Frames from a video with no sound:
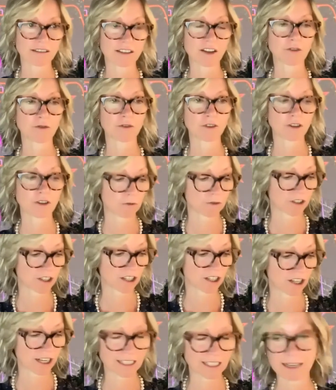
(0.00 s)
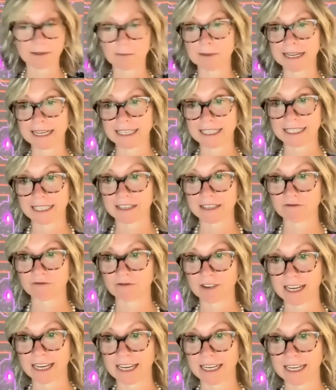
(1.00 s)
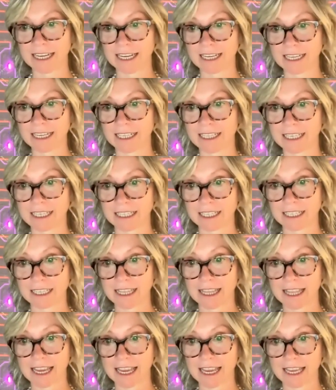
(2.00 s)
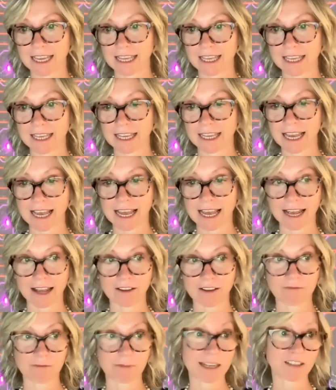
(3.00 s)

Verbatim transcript: So, so we're suggesting please read the uh,